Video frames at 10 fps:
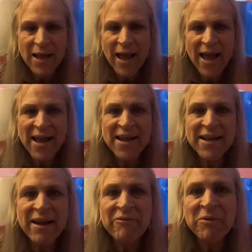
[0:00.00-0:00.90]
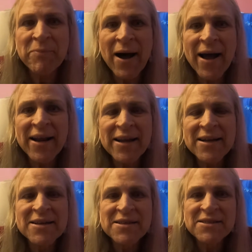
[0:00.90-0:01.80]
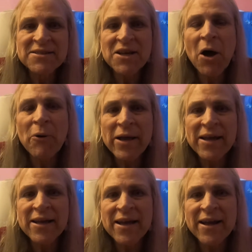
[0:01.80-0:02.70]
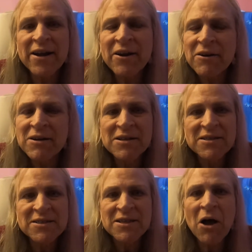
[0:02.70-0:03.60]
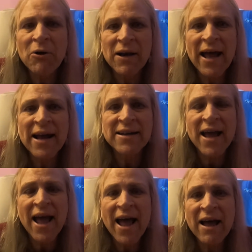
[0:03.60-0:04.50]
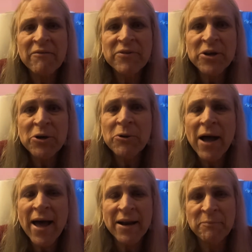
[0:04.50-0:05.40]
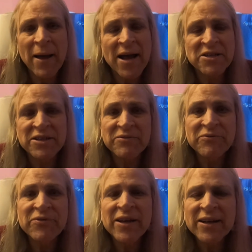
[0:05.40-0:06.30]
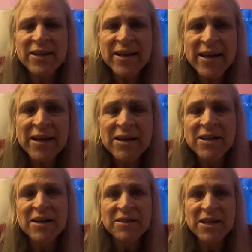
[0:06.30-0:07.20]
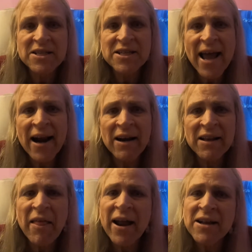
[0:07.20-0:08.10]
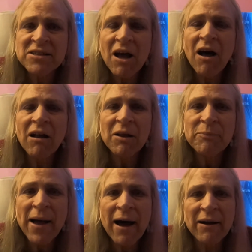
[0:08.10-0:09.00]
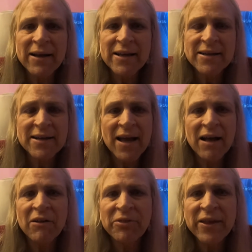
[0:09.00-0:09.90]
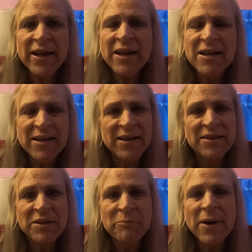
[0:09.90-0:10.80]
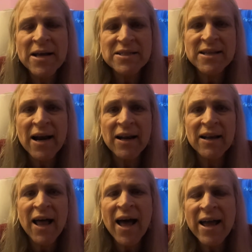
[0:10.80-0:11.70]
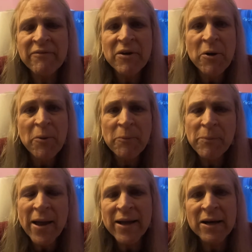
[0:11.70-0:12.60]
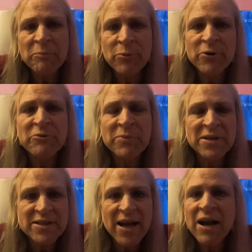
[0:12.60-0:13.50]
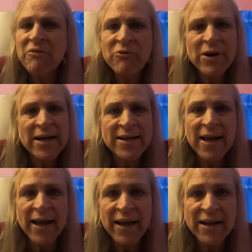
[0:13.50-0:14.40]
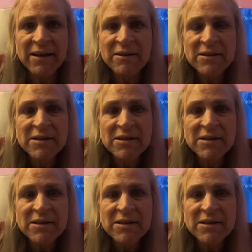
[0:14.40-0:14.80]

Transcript: Hey everybody, Zoey here. So glad to have you at Imagine Infinity, the channel that is all about getting healthy, getting the best out of life, making improvements every day.